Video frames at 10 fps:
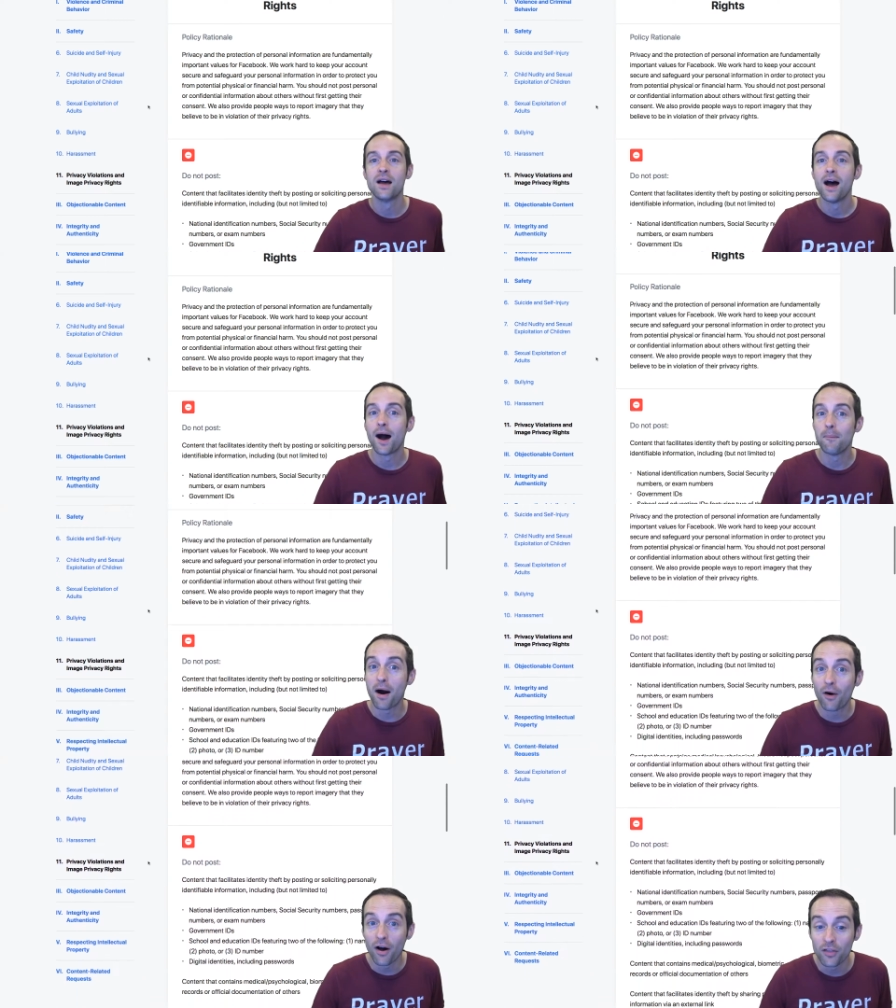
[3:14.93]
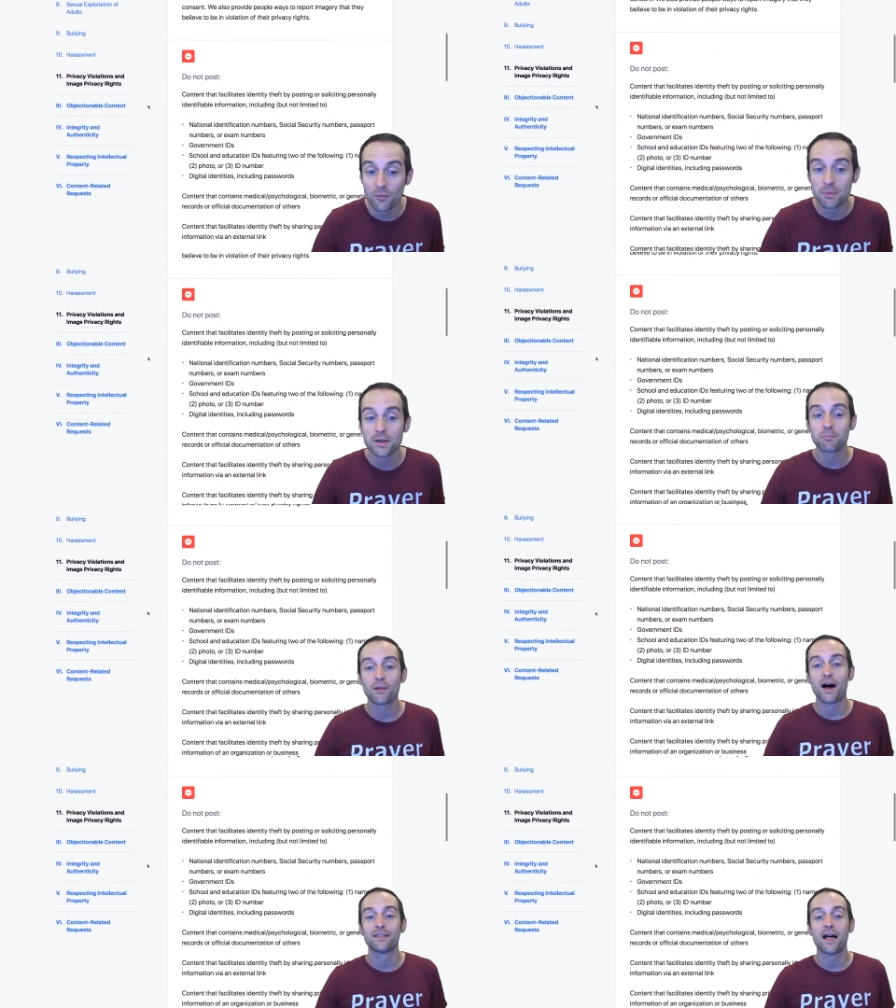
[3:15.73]
about other people
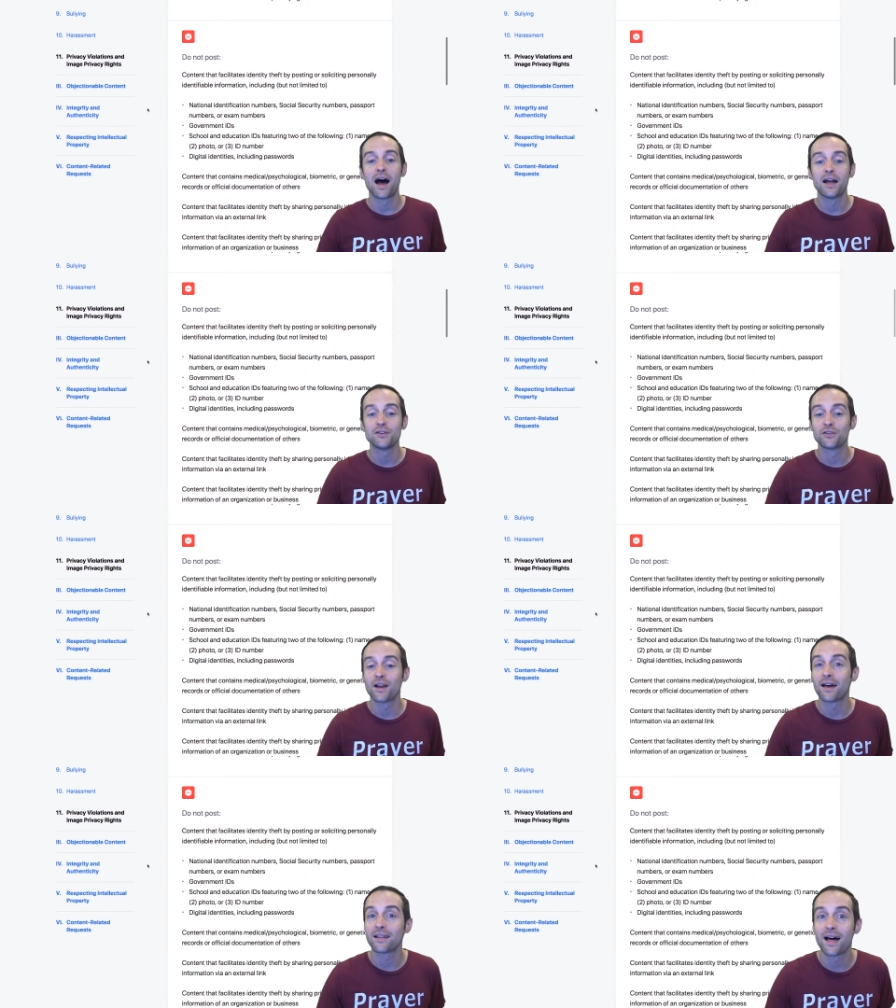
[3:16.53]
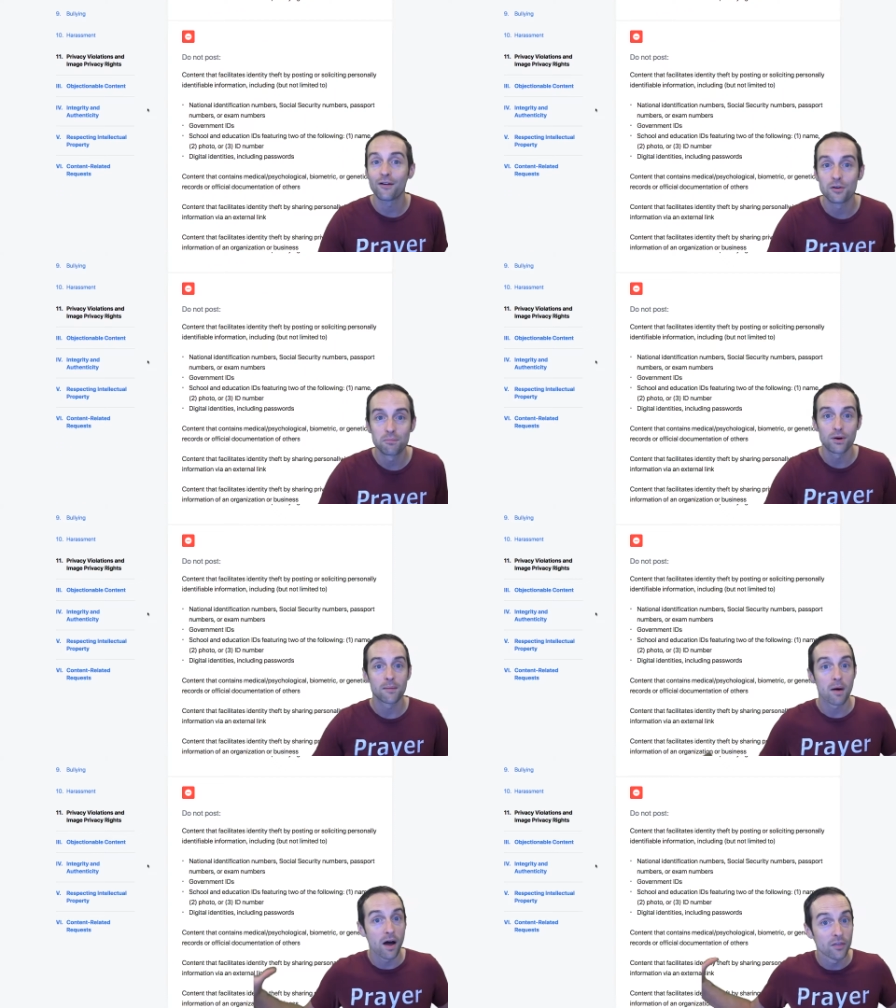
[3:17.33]
online. You're not allowed to put up
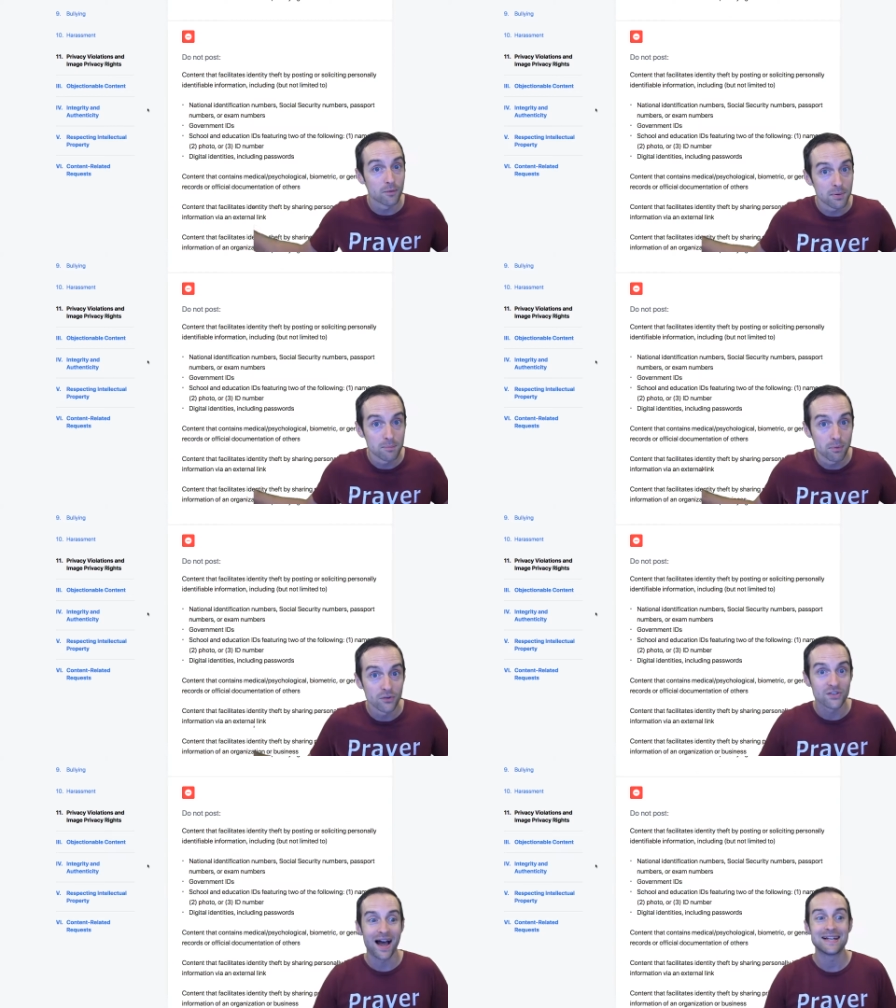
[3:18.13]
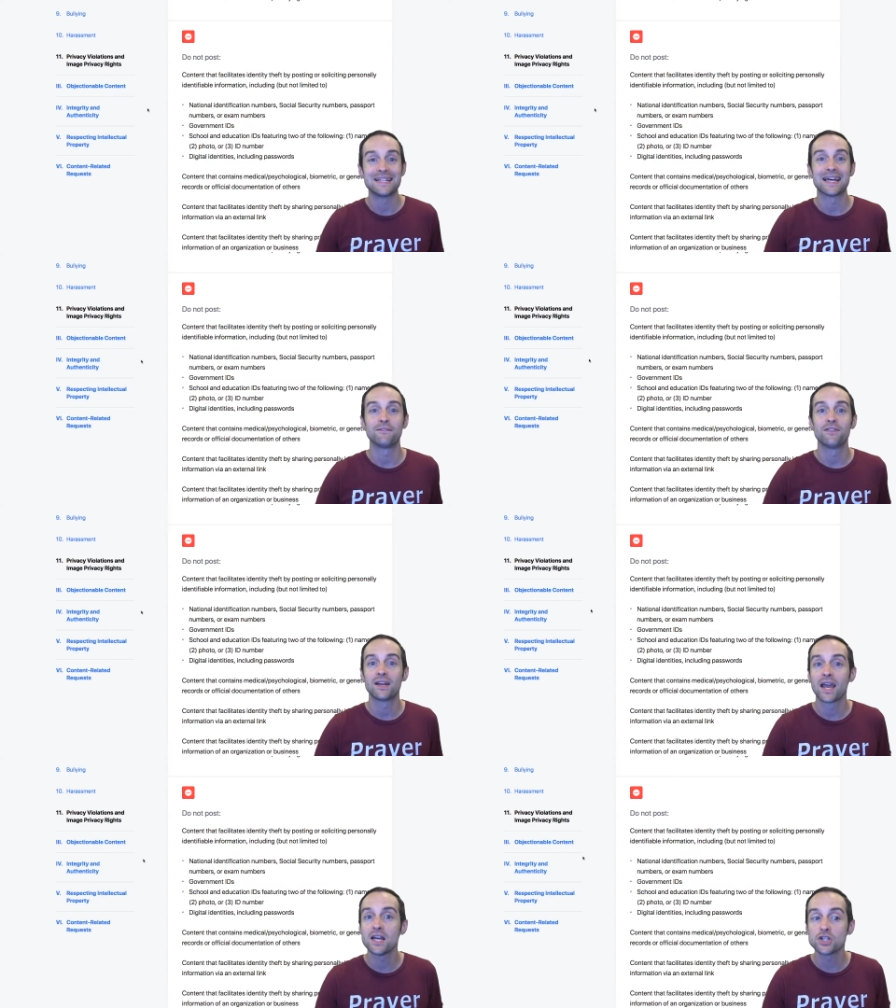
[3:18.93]
other people's
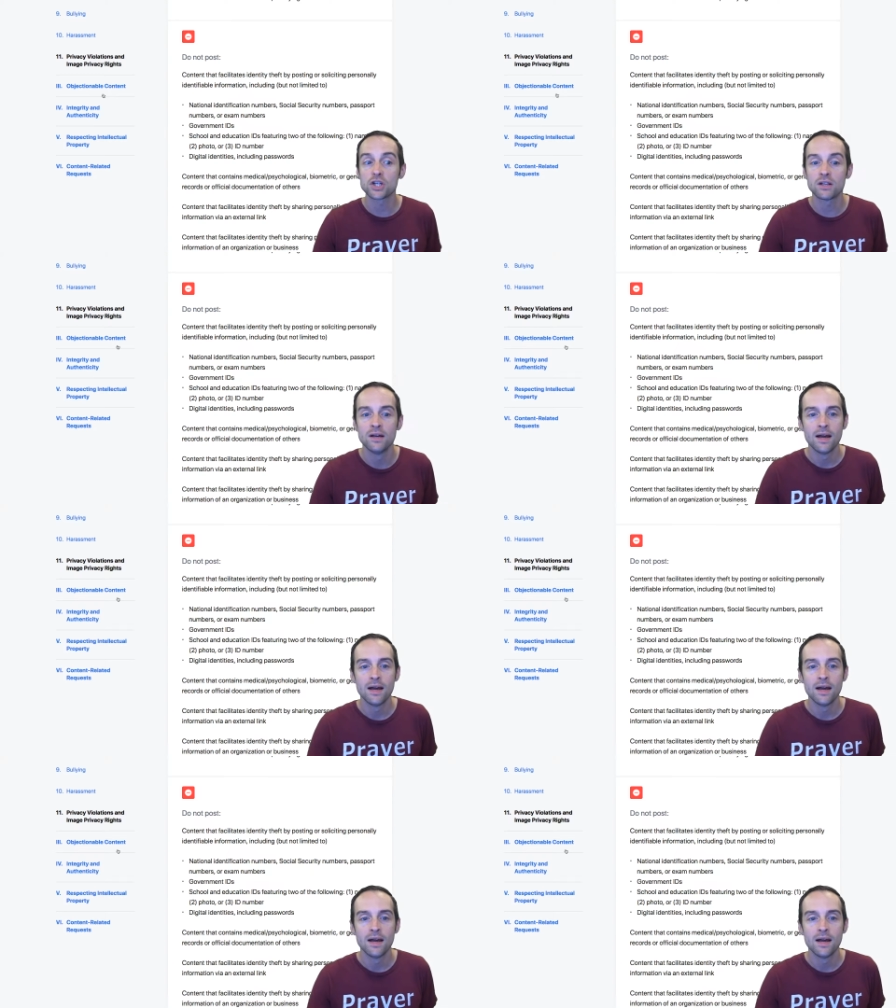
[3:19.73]
identification.